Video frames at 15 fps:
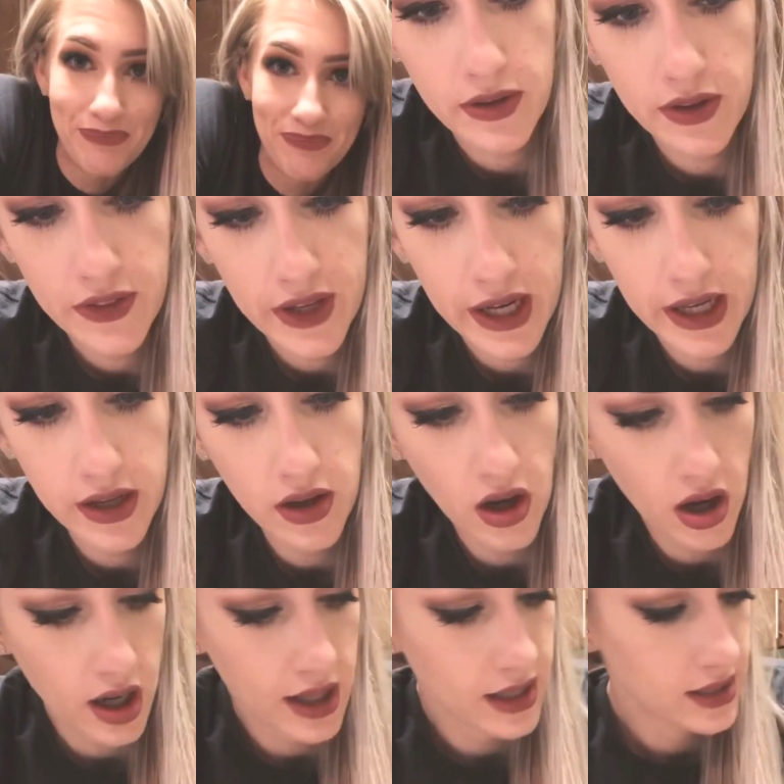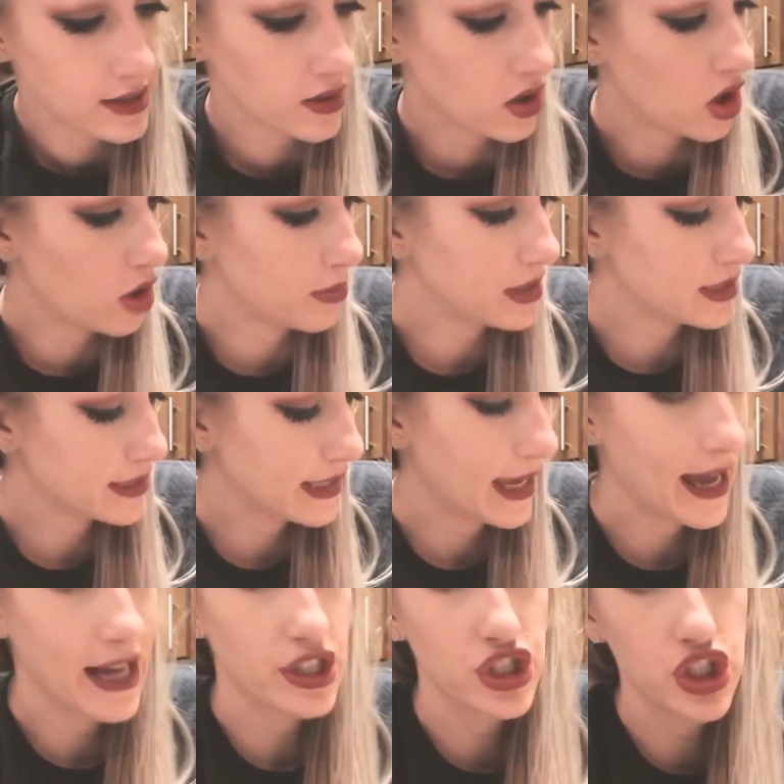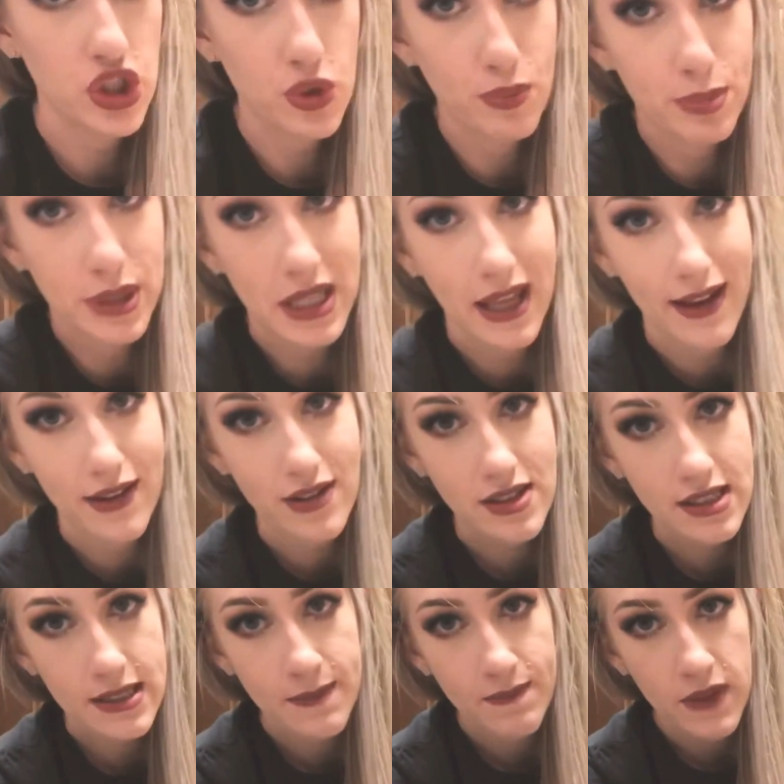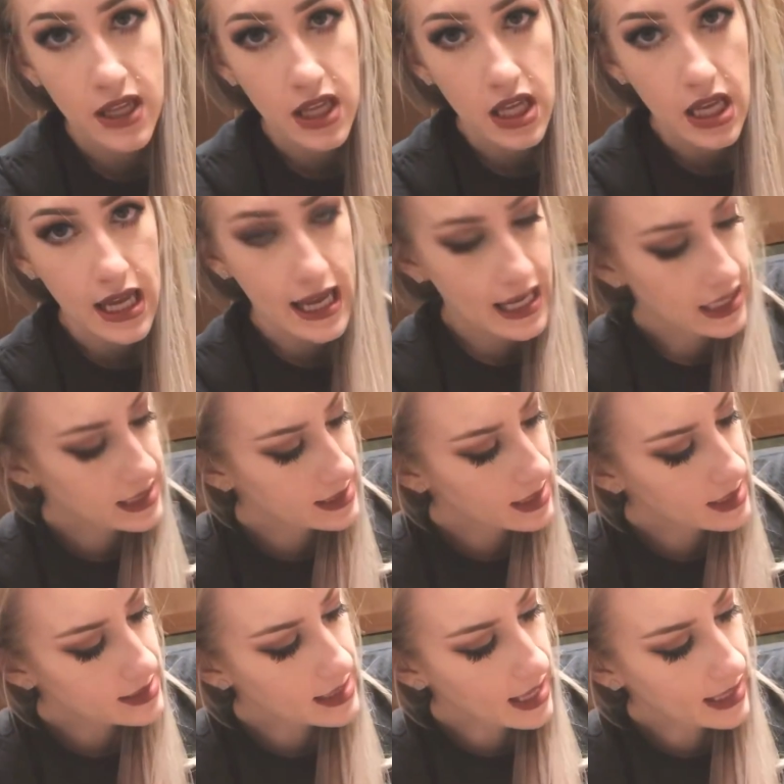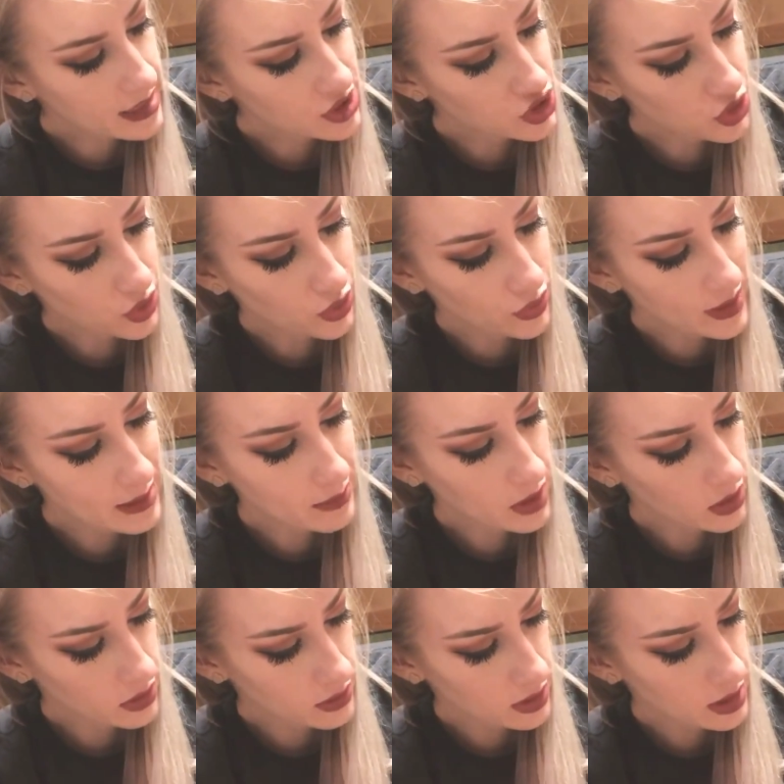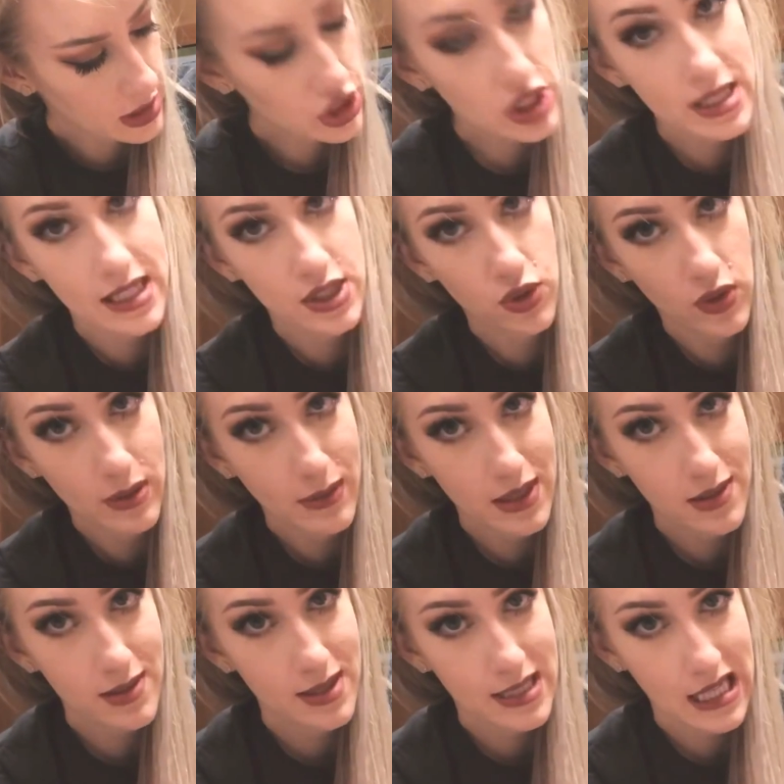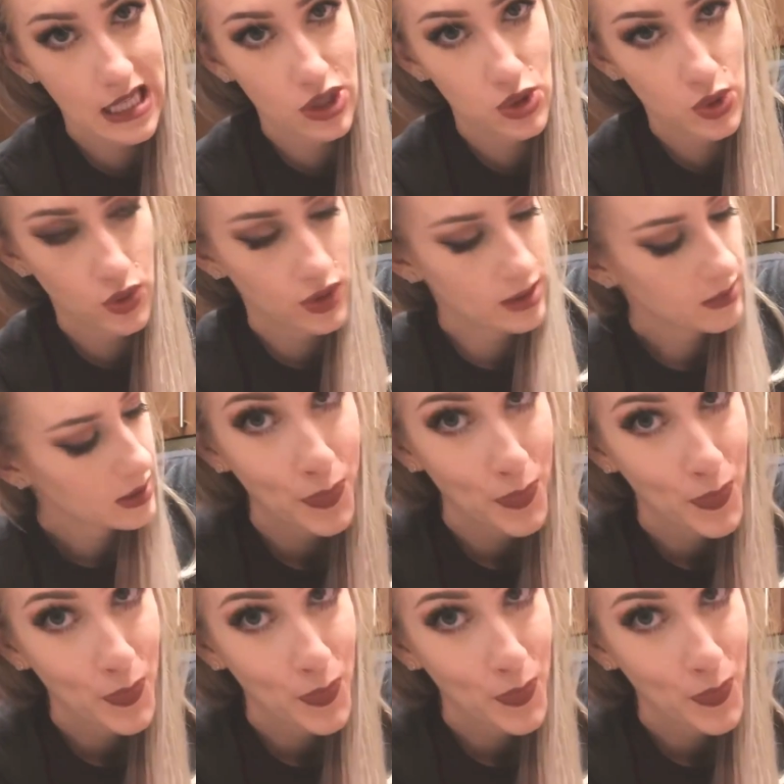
The milk that I got is almond cashew blend, and it says extra creamy, or it just says creamy, it doesn't say extra creamy.